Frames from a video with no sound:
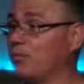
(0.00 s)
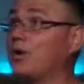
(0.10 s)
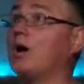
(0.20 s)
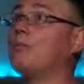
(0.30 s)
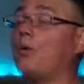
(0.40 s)

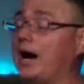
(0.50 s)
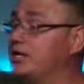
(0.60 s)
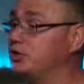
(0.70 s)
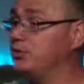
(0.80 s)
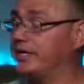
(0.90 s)
God, why do
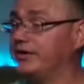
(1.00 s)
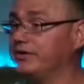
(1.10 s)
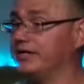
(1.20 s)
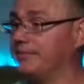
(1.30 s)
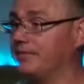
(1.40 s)
you kill
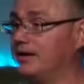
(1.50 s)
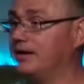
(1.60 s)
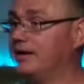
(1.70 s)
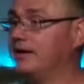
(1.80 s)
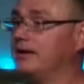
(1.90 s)
him?
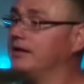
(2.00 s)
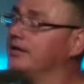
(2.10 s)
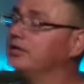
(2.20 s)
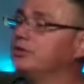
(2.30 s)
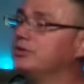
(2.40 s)

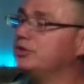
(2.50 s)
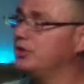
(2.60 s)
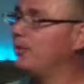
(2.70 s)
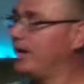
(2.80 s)
Do you know why